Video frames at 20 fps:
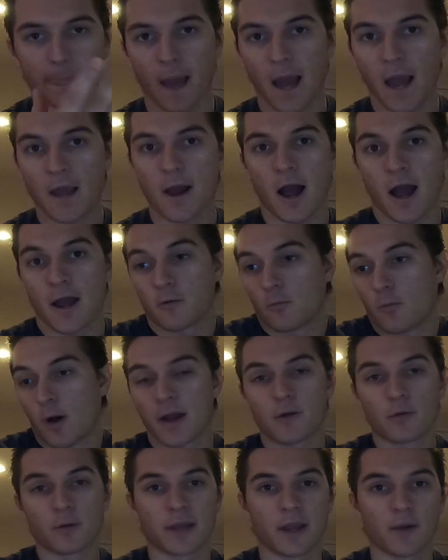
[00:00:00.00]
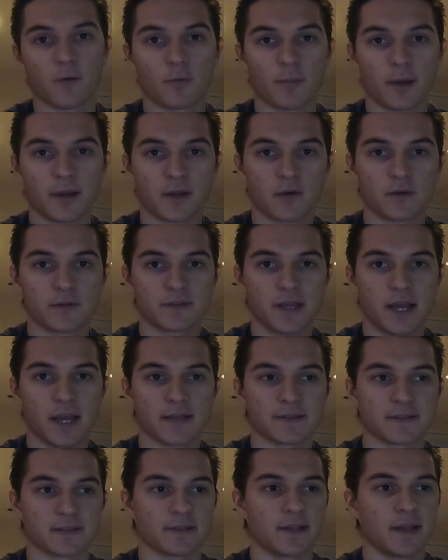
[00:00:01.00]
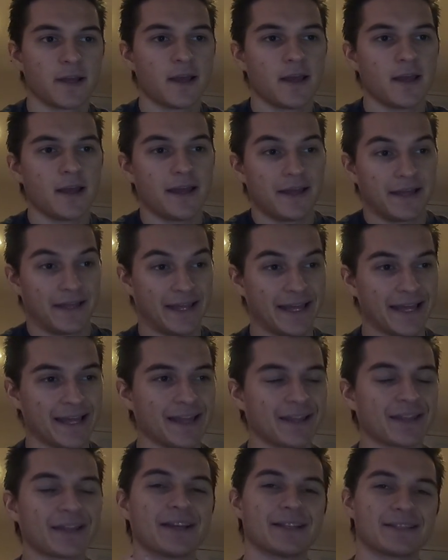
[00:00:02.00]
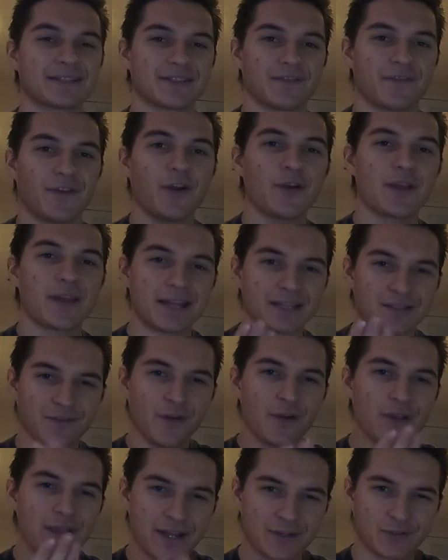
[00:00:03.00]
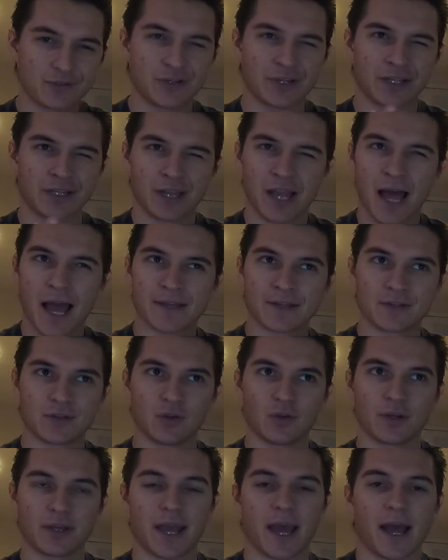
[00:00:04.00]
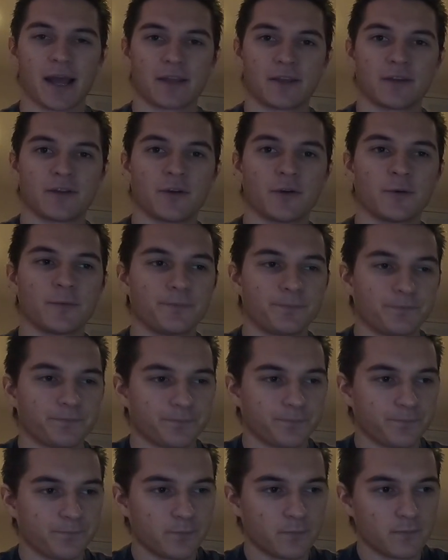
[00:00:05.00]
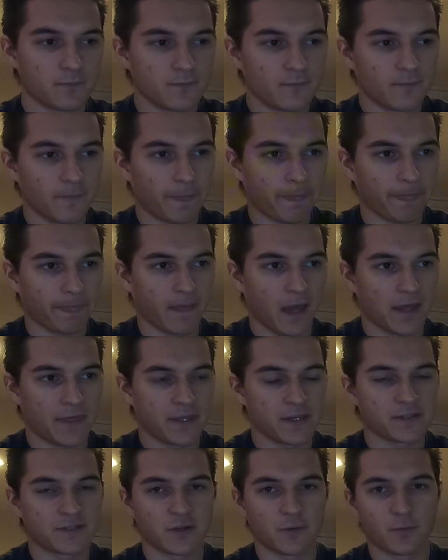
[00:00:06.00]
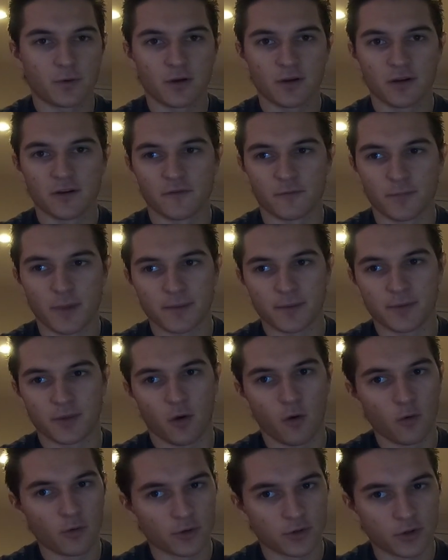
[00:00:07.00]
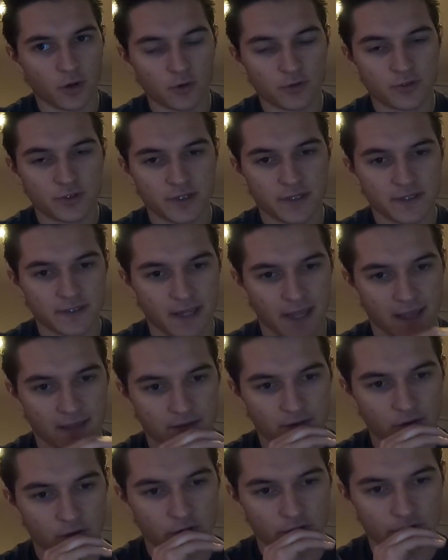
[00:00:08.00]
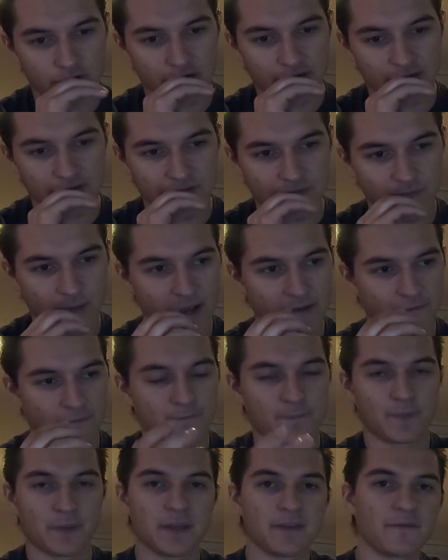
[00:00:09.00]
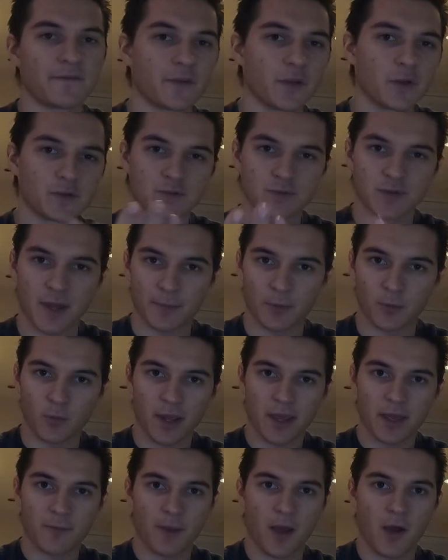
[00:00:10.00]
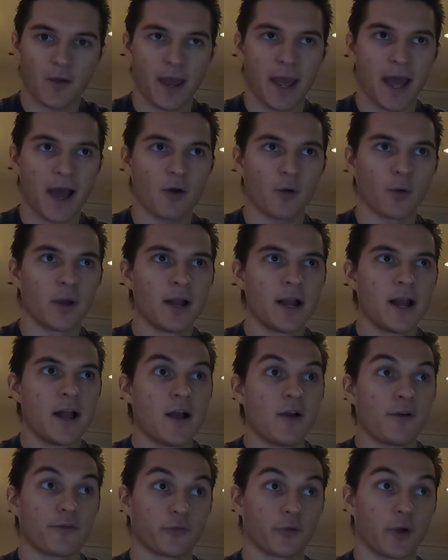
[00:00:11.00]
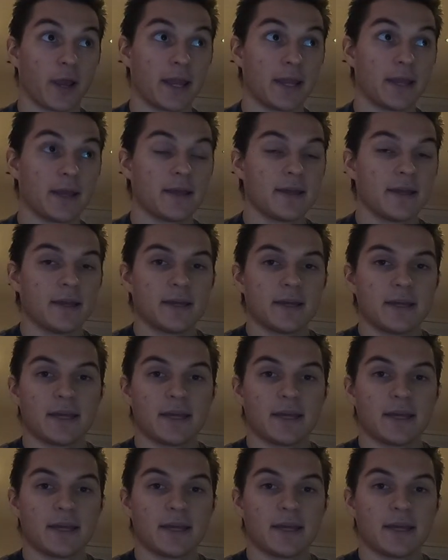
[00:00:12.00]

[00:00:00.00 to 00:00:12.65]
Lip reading: I don't care what my coach says, and it's a very interesting line to look at, you know. I think some of maybe the older coaches and the older judges might be feeling some type of way about how Fred